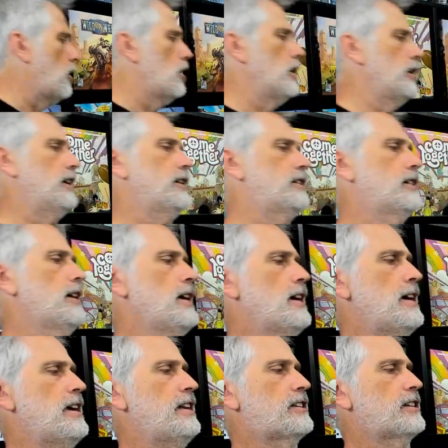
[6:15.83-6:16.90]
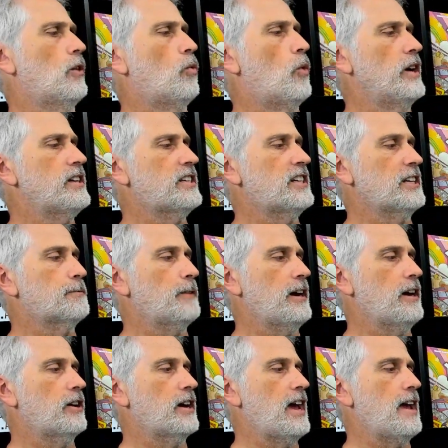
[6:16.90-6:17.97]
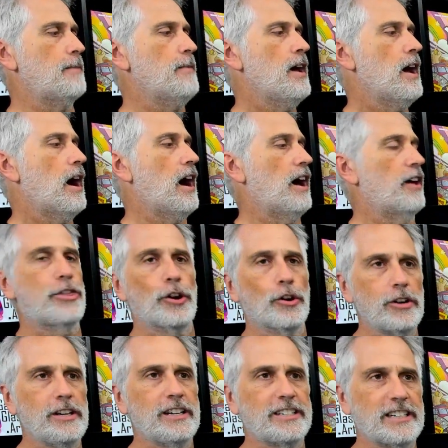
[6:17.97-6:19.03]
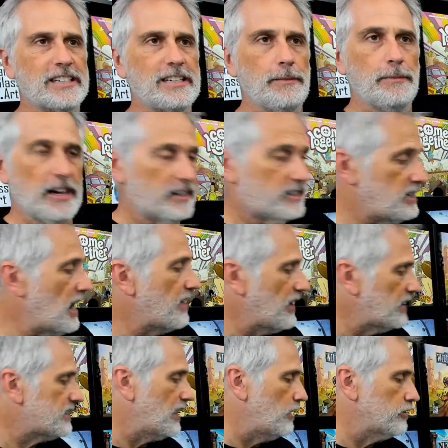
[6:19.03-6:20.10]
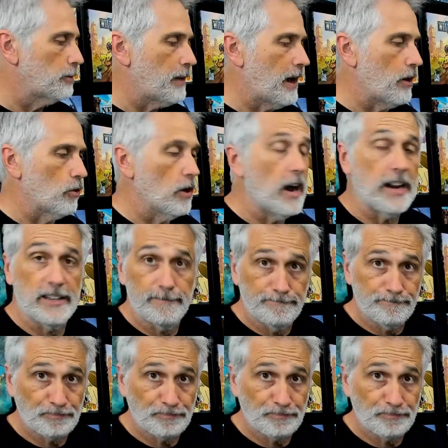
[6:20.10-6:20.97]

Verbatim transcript: on it? It's a one to six player game, uh, thirty to sixty minutes. Yeah, that sounds about right.